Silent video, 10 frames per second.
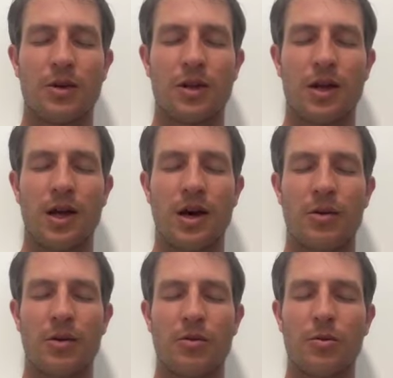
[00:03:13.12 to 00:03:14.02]
breathing
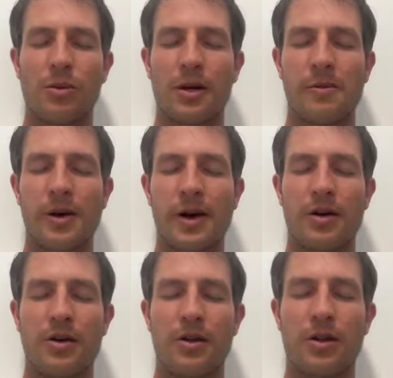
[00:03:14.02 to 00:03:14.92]
out through my
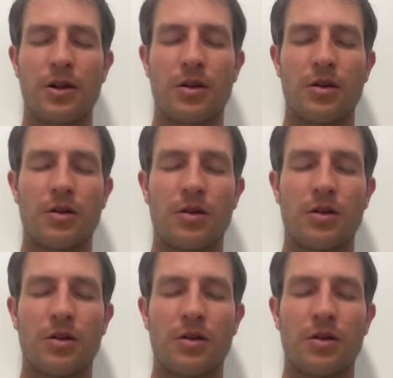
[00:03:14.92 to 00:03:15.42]
mouth,